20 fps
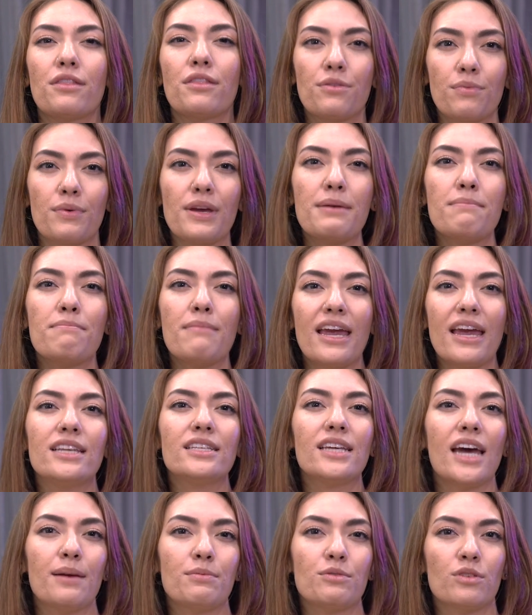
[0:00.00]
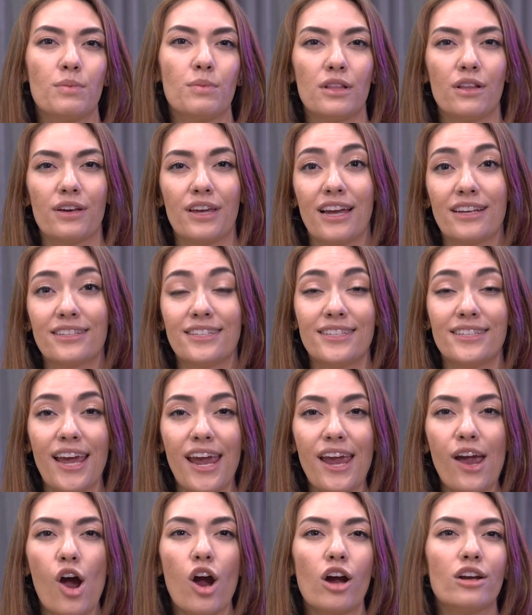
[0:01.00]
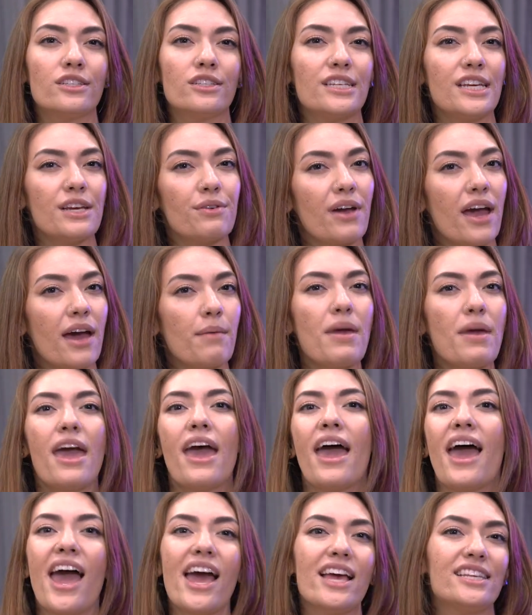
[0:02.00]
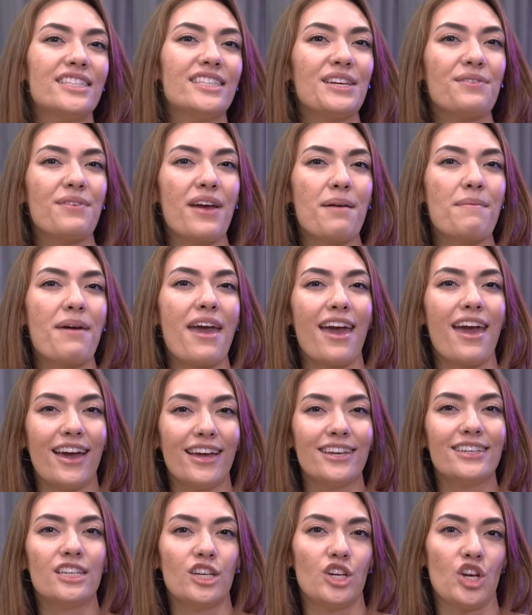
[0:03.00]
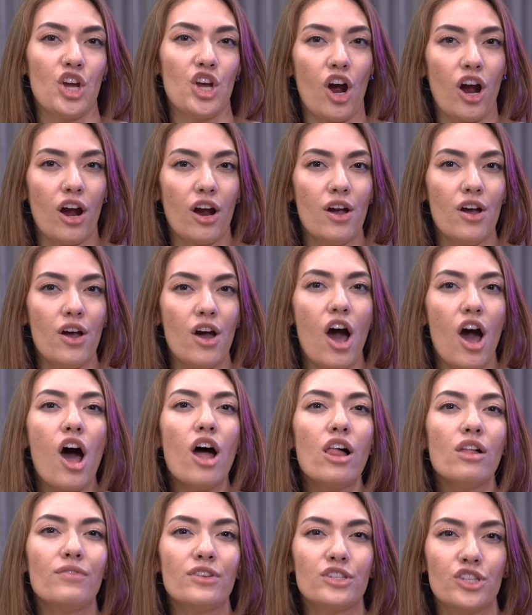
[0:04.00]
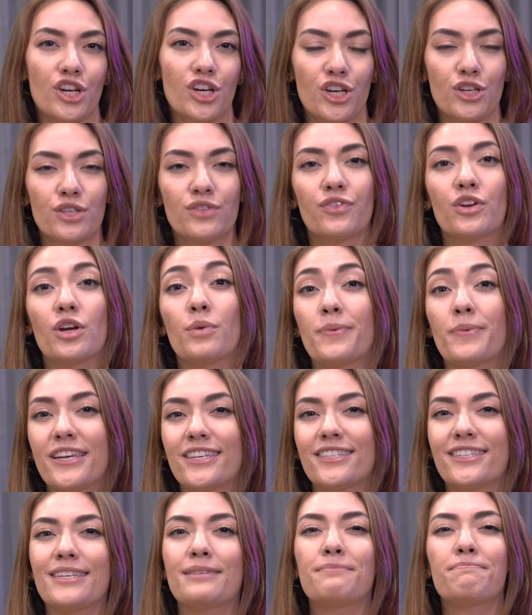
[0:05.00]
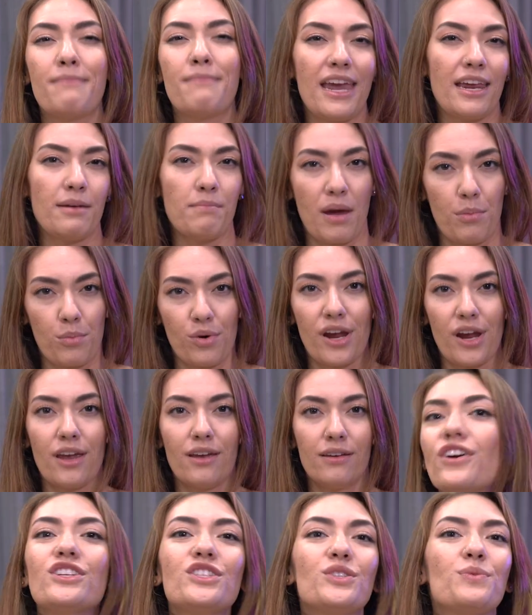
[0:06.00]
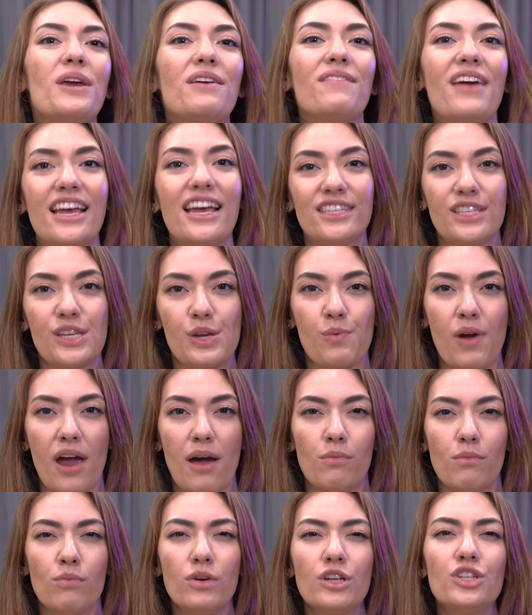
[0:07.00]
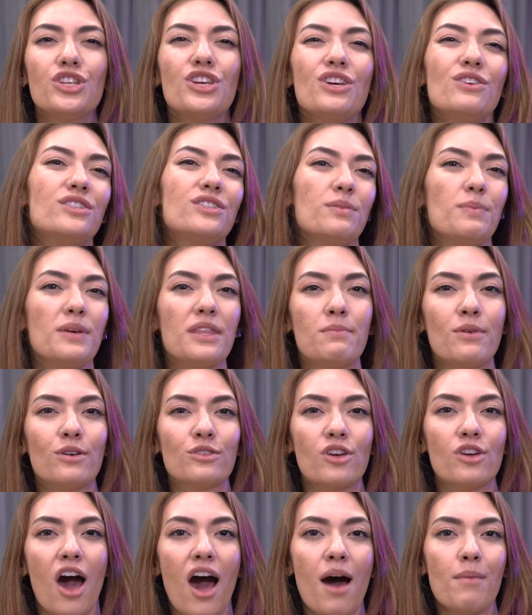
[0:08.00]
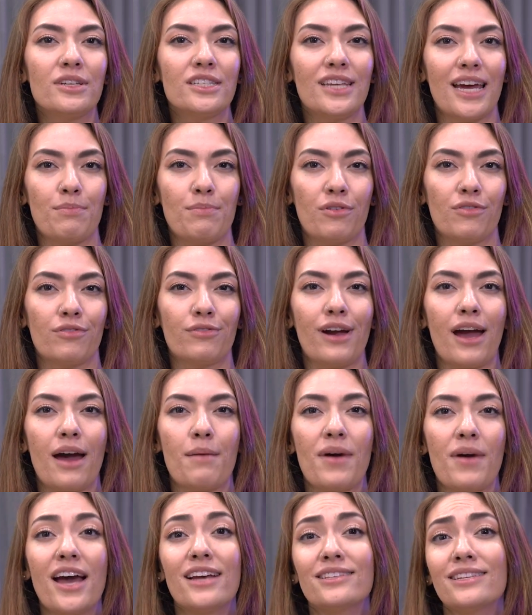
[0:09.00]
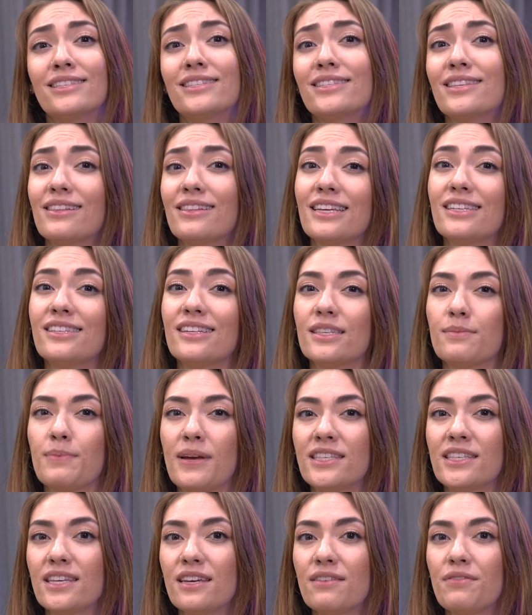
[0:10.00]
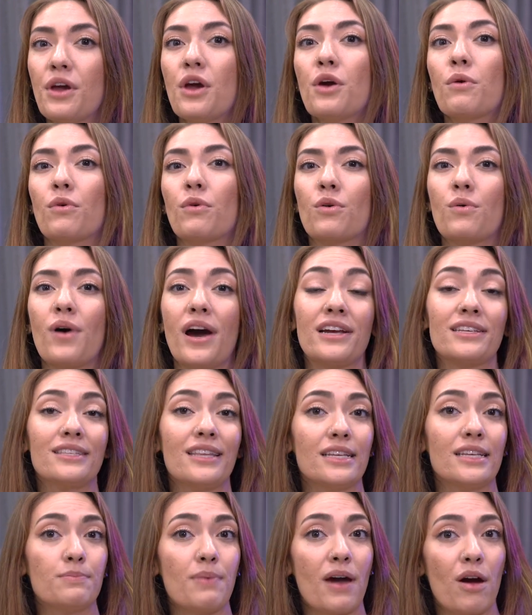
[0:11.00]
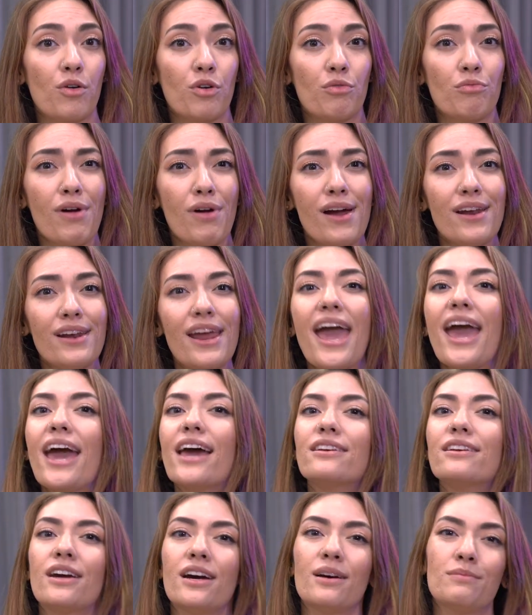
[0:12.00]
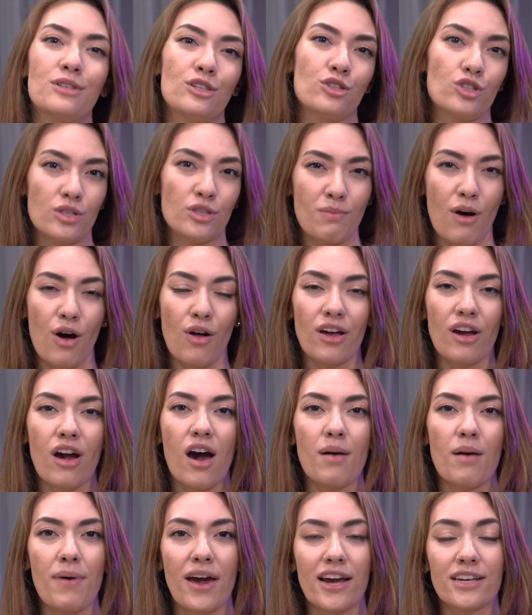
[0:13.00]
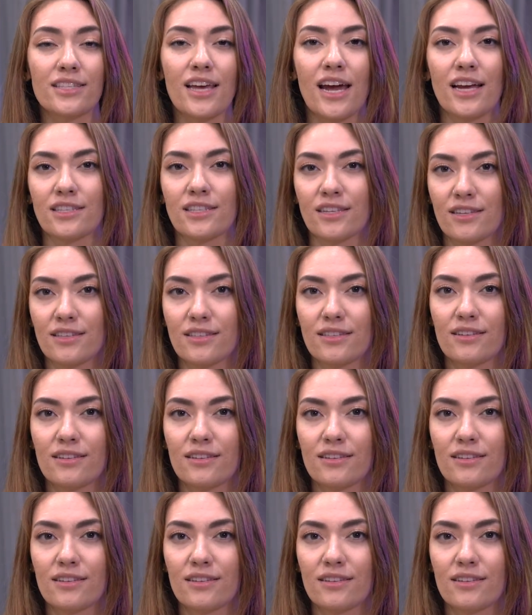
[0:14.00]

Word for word: three main types we'll be looking at today are DRAM, SDRAM, and DDR, all of which are used for your PC's main memory. First, we have DRAM, which used to be the most common type of RAM, as it's the least expensive, requires less power to run, and comes in small and compact sizes.